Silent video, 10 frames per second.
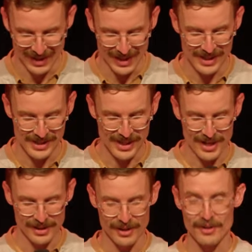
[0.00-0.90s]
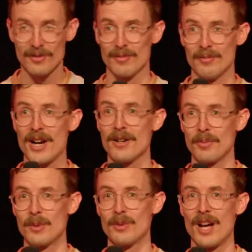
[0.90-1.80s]
He's saying that married
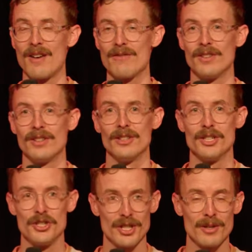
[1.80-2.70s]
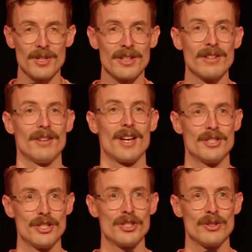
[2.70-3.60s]
people have legitimate
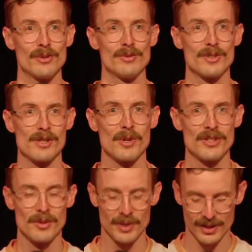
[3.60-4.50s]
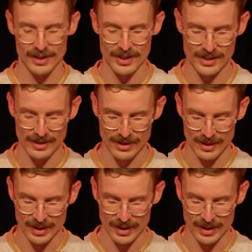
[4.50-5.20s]
additional responsibilities